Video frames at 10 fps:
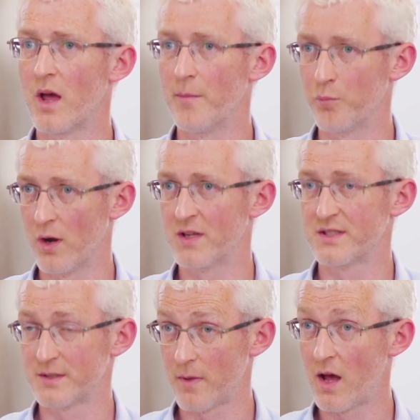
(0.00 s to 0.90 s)

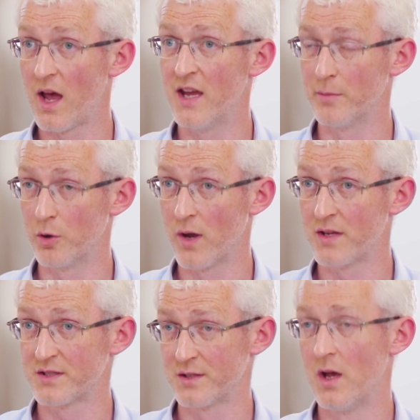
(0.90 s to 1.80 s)
embrace
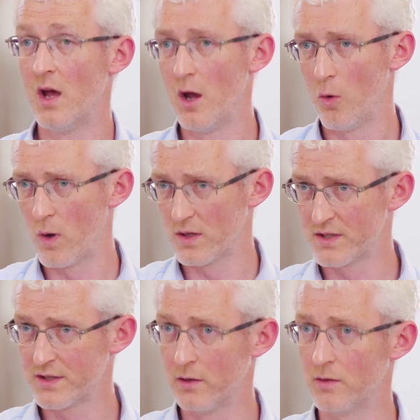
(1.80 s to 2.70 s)
AWS while
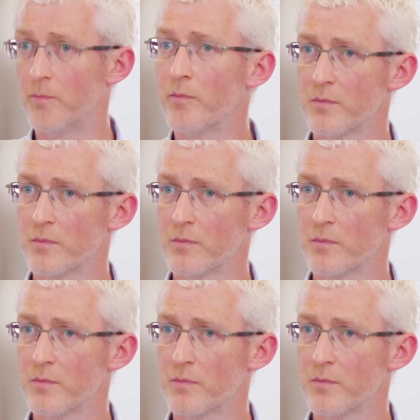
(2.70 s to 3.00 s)
still